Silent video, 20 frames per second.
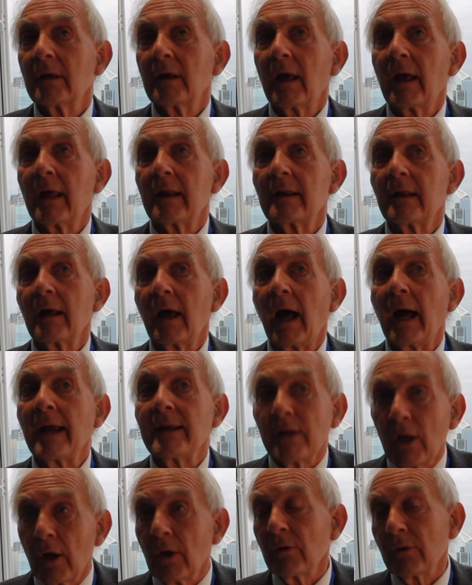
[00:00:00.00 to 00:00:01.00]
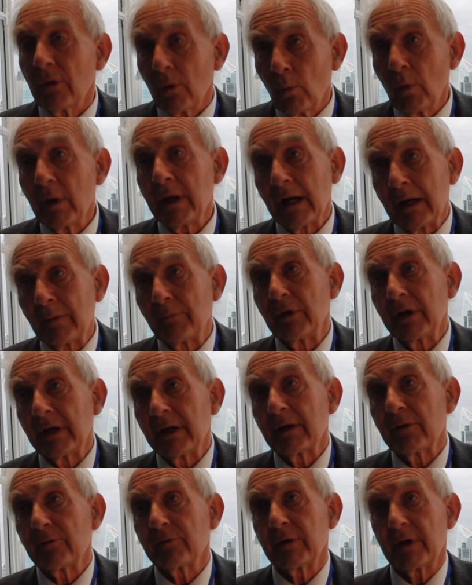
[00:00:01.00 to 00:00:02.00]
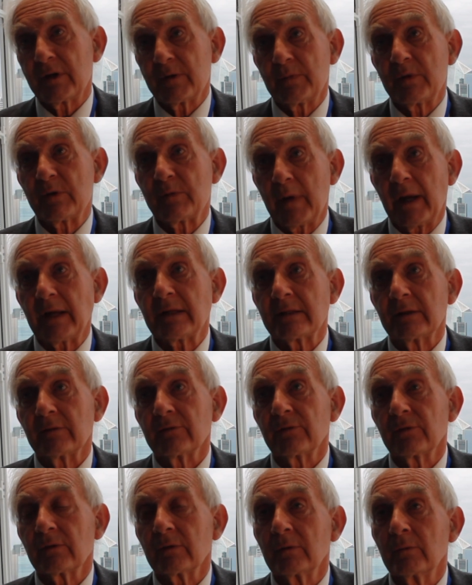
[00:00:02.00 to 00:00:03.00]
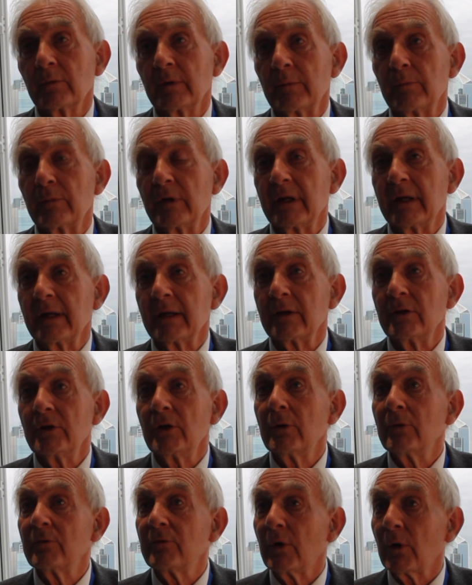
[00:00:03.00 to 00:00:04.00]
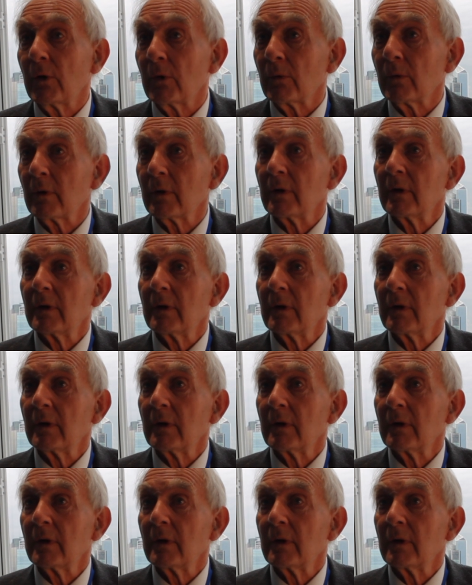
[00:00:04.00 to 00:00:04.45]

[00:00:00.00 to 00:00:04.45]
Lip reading: And I know that we are bringing a fresh perspective. We're bringing a new view.